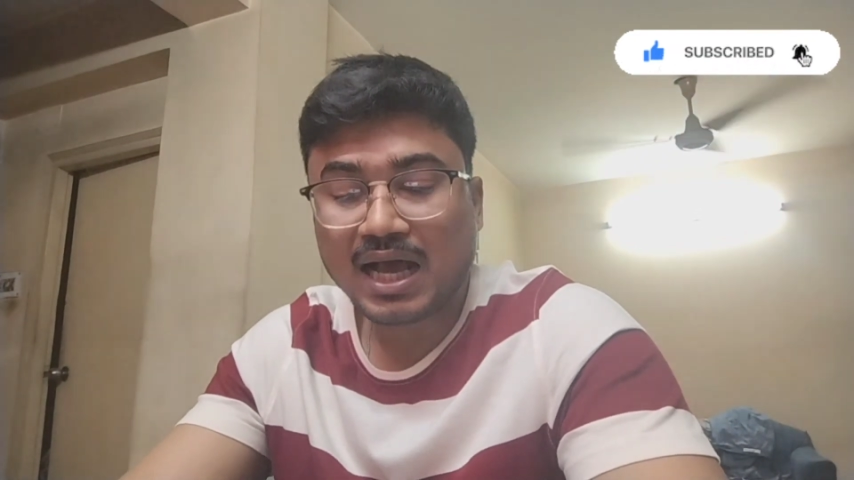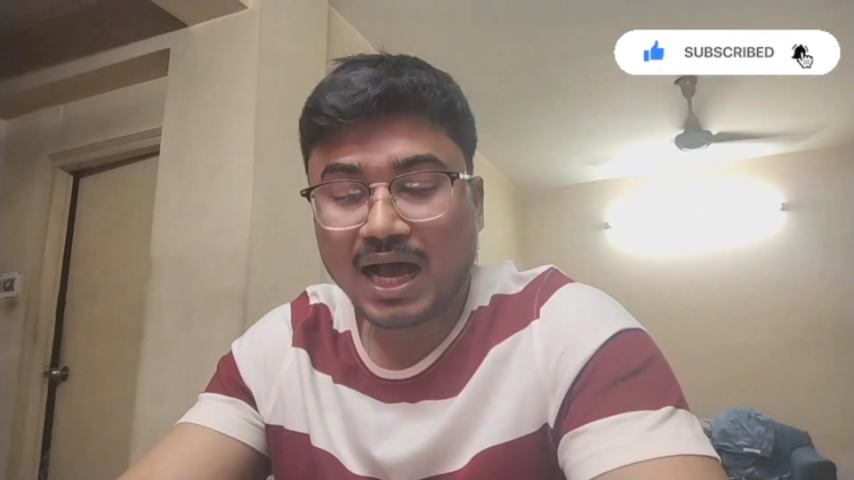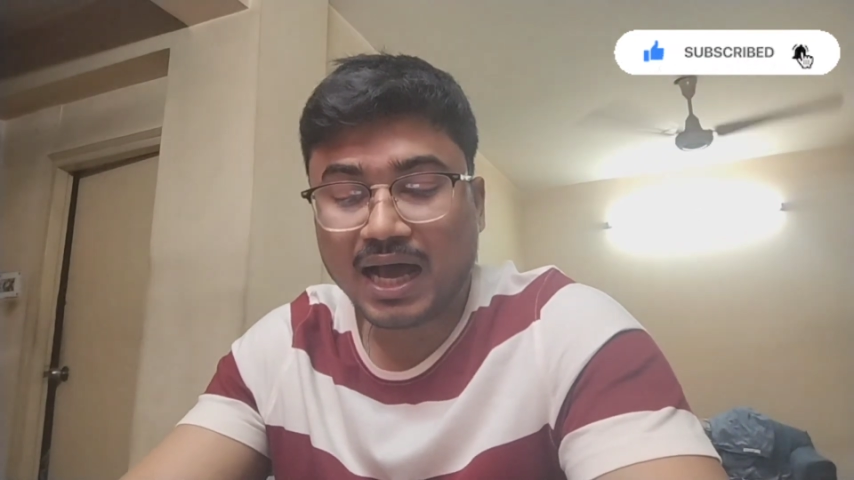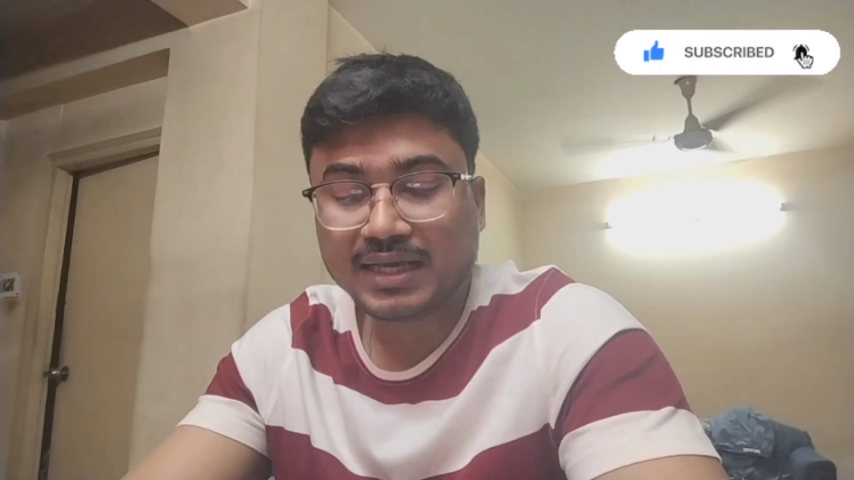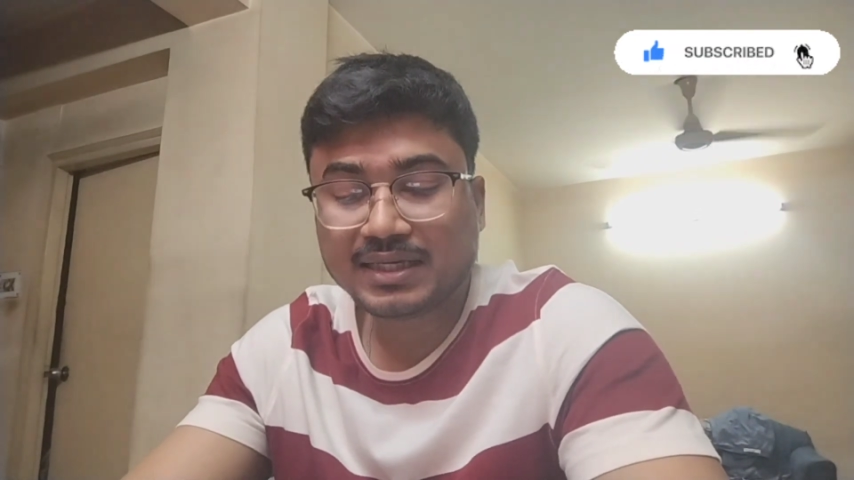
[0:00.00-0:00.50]

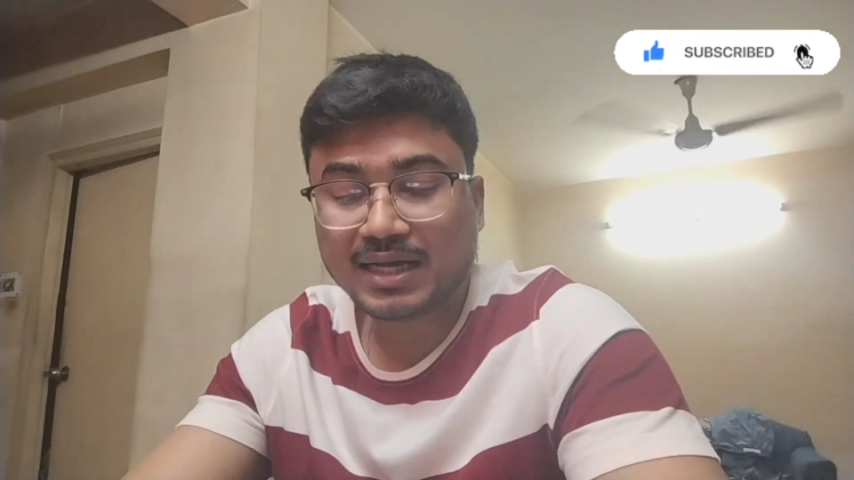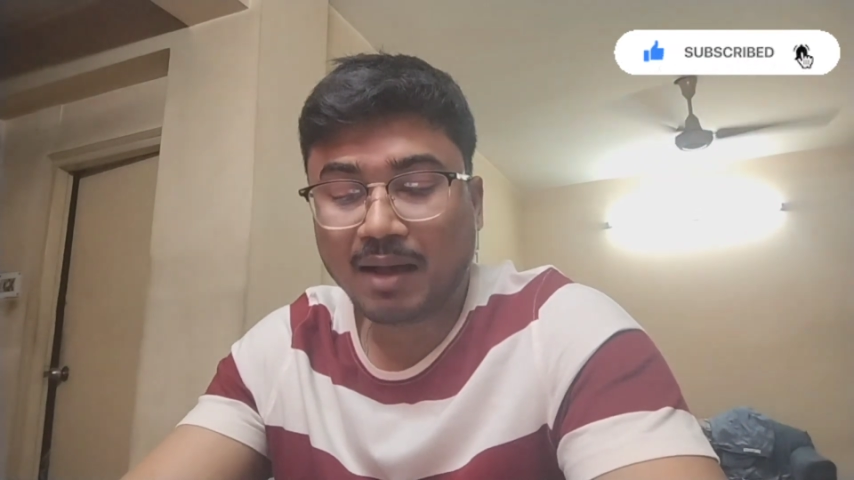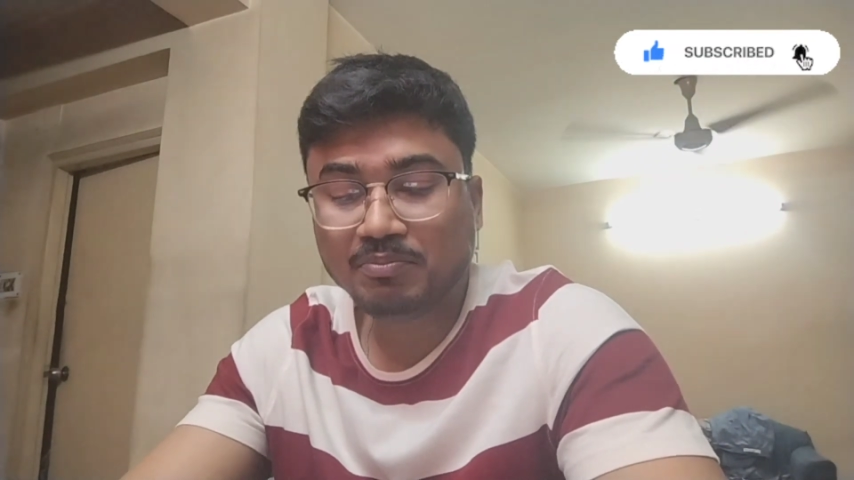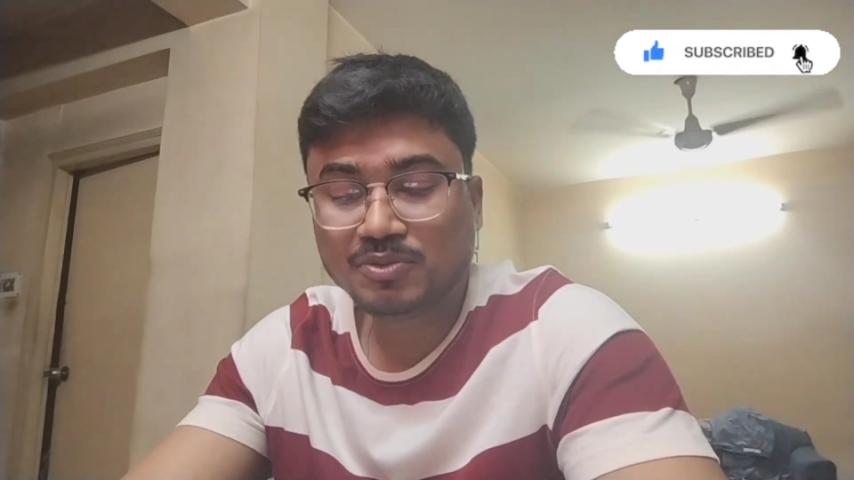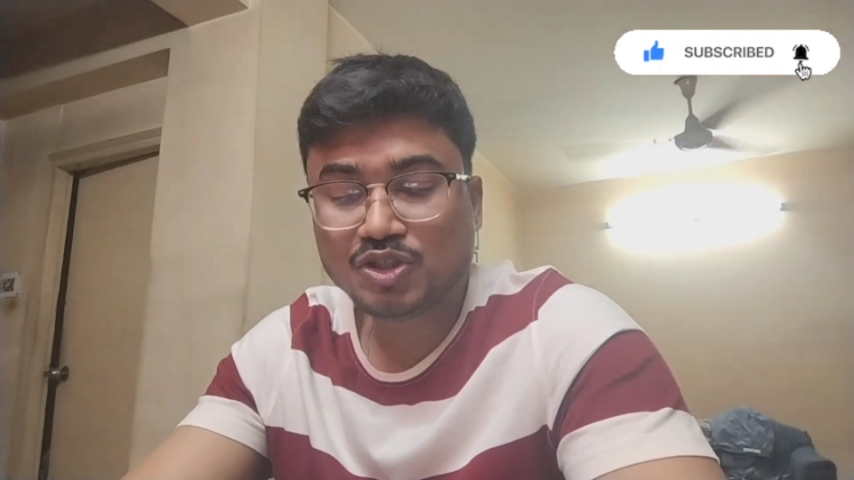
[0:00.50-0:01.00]
I
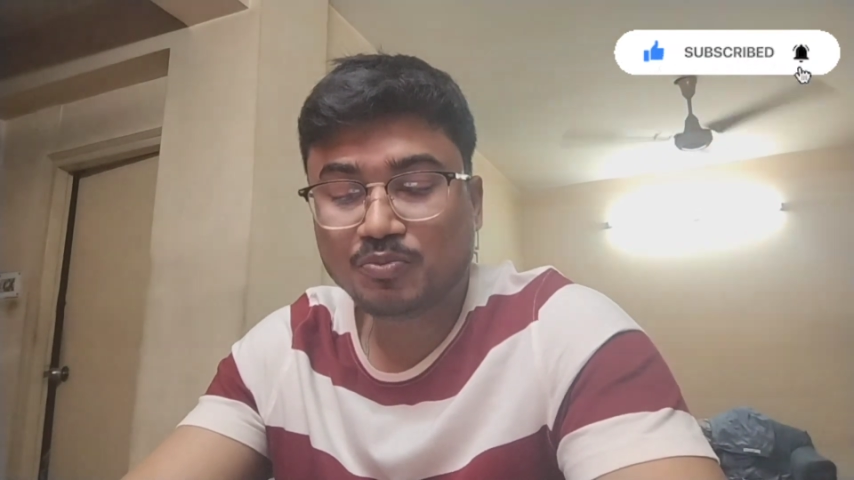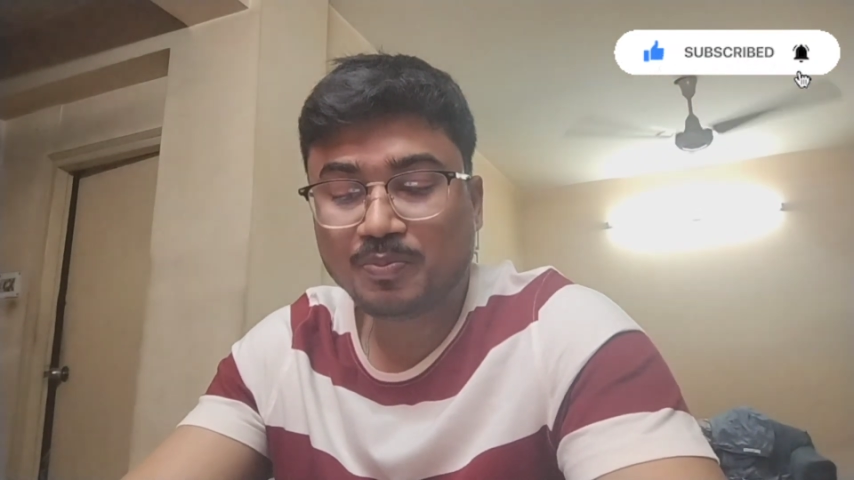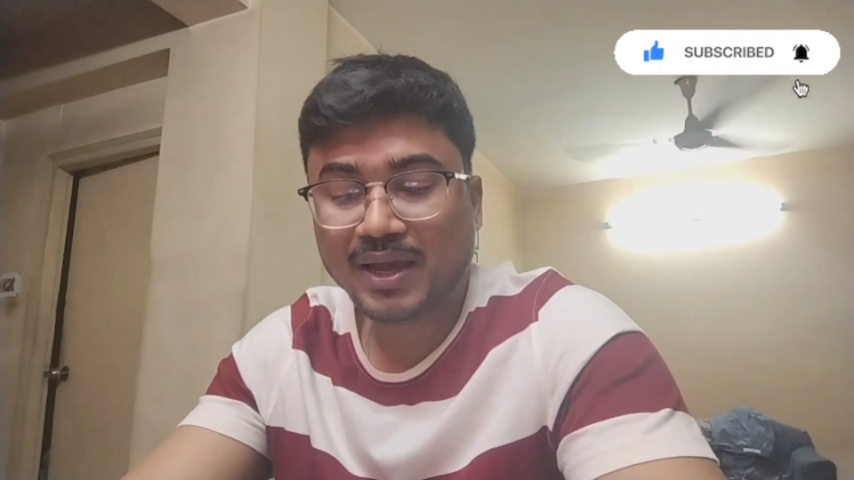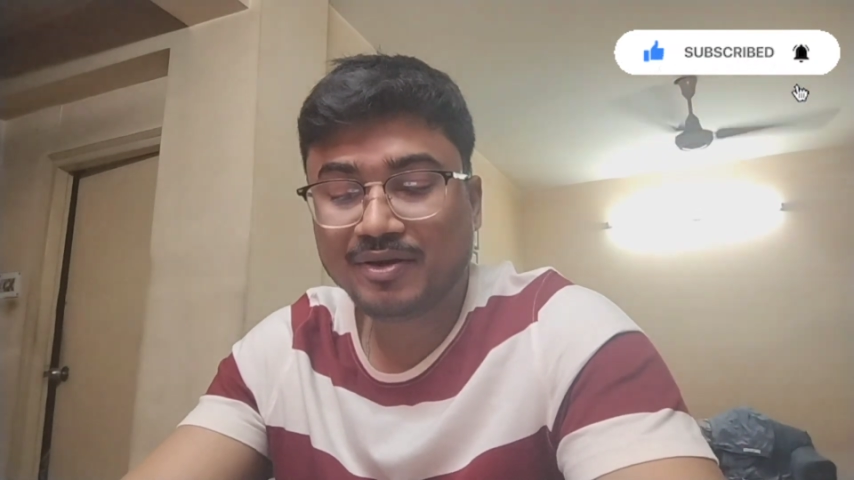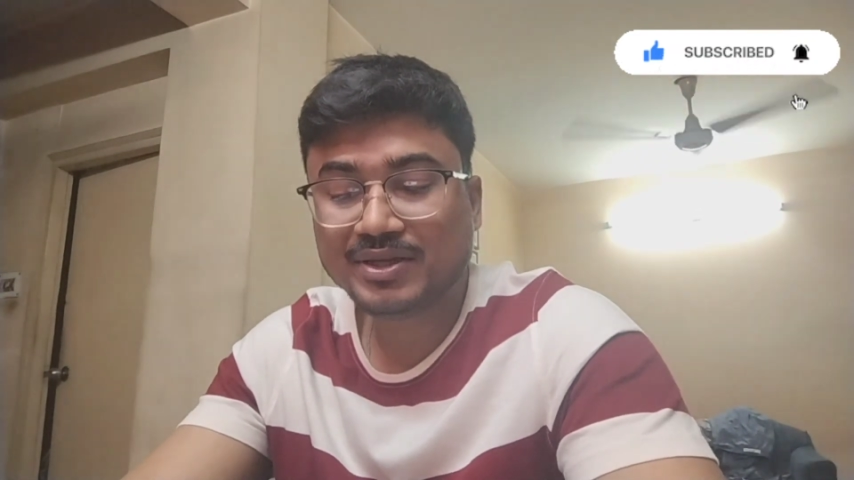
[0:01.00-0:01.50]
come to
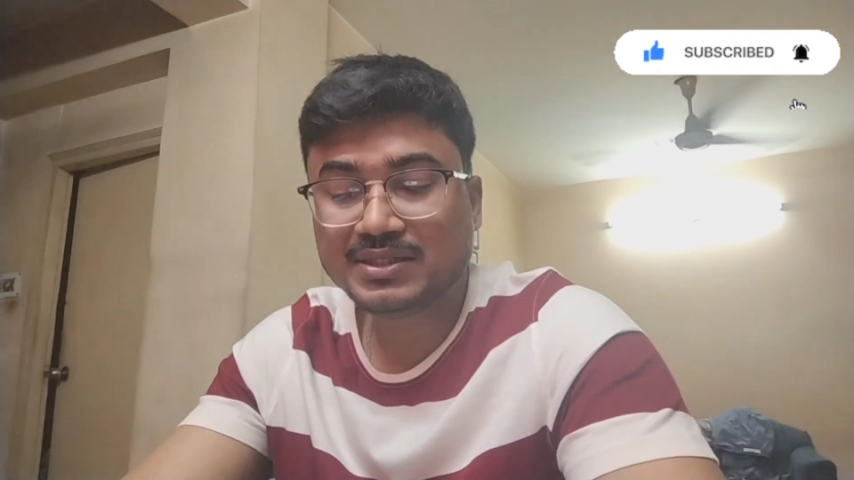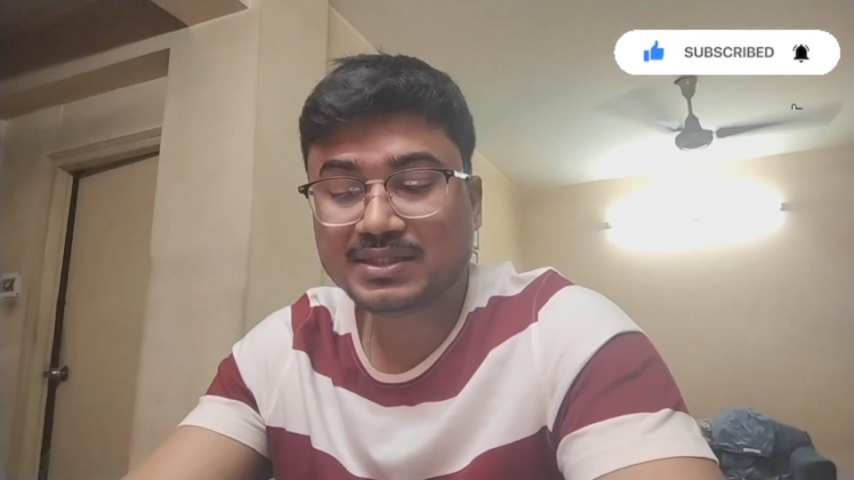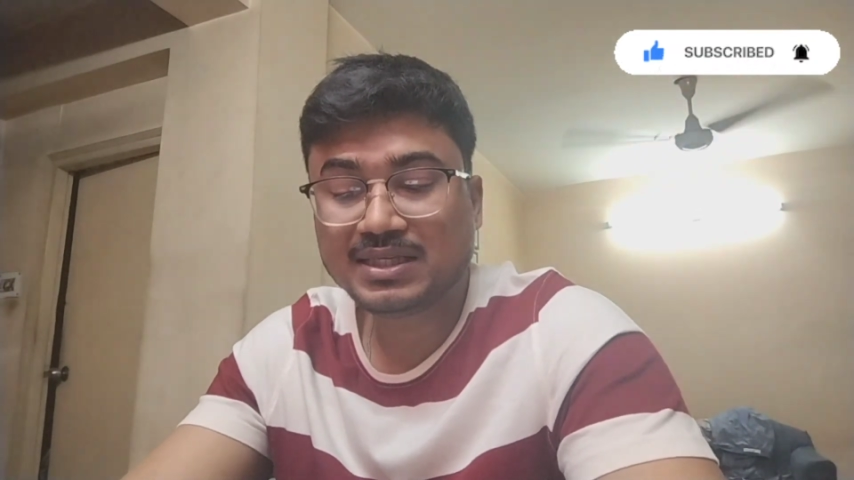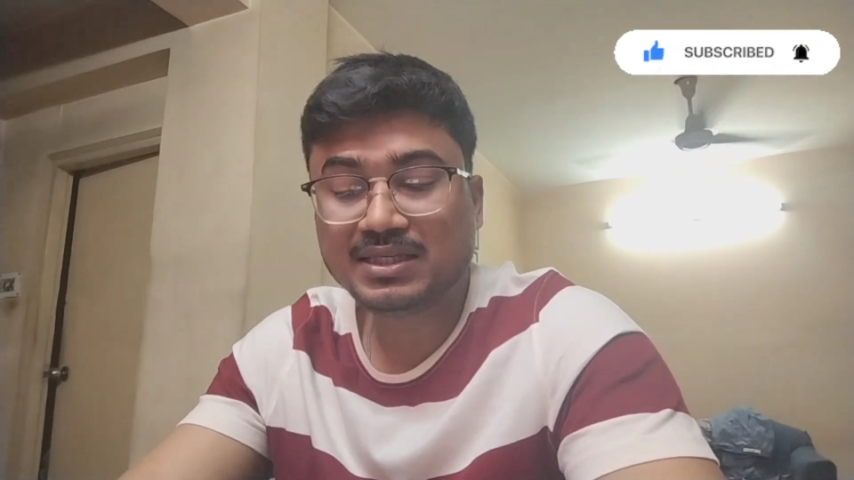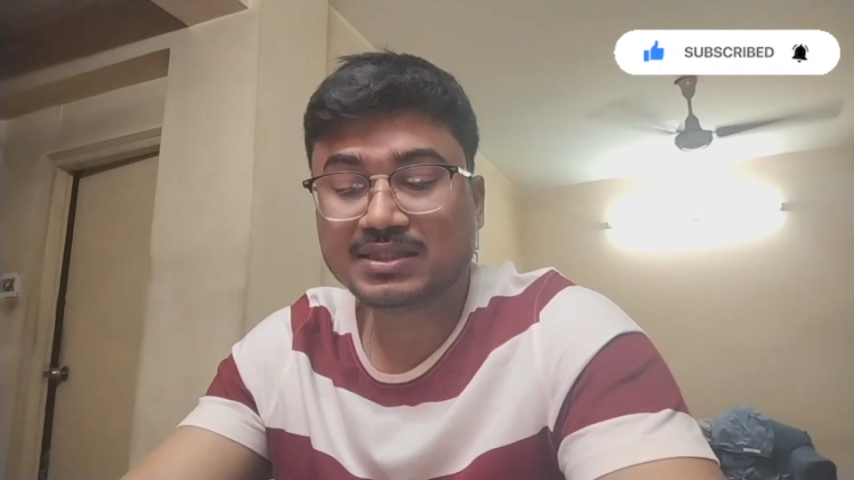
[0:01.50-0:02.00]
bury
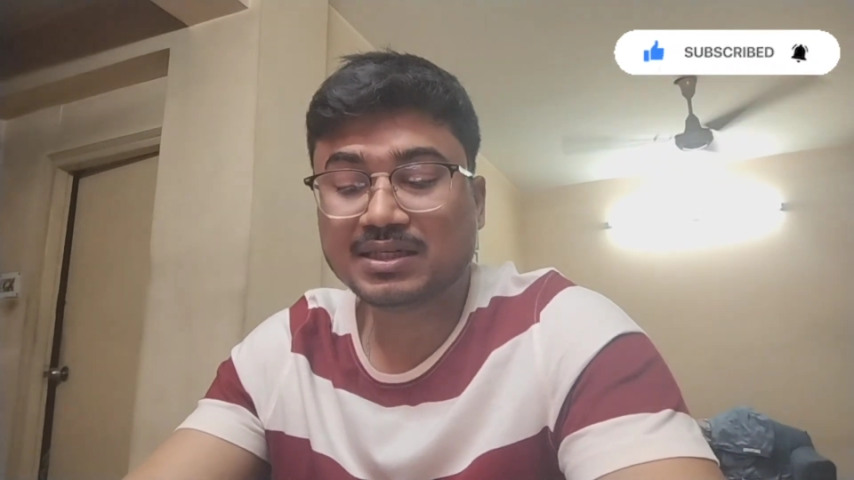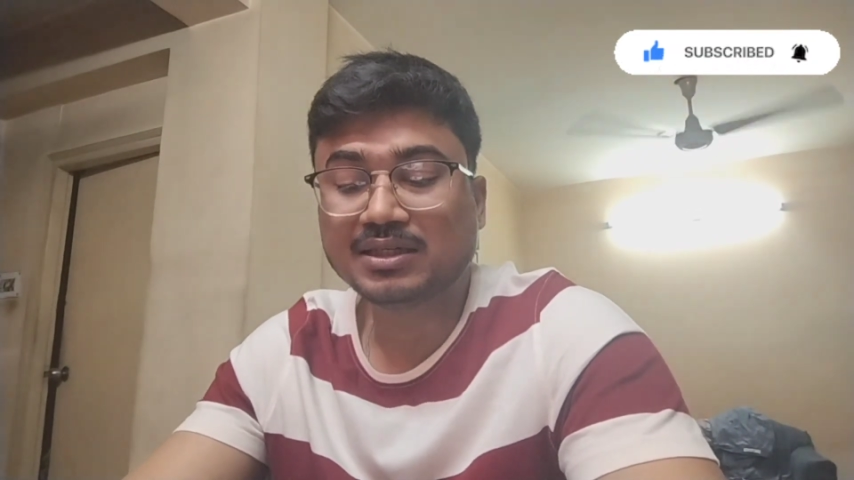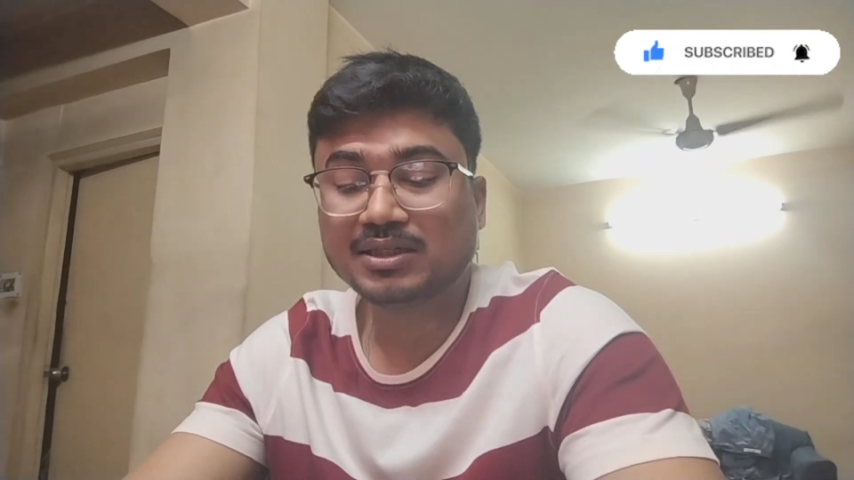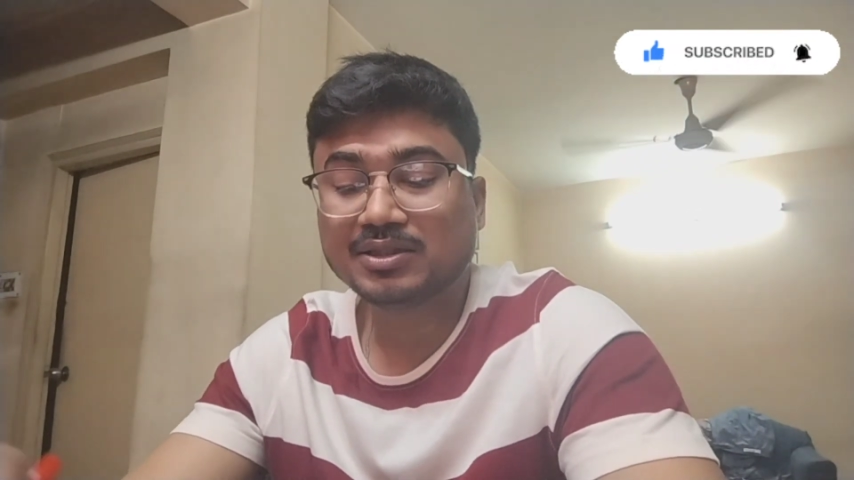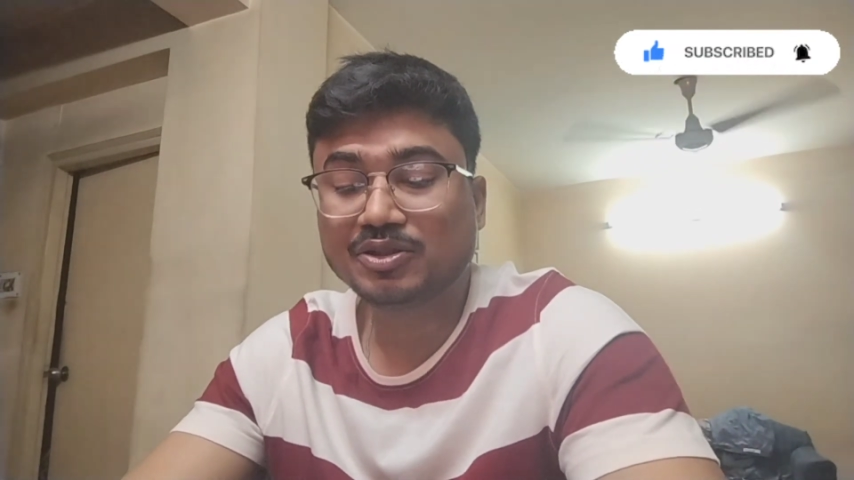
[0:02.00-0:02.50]
Caesar,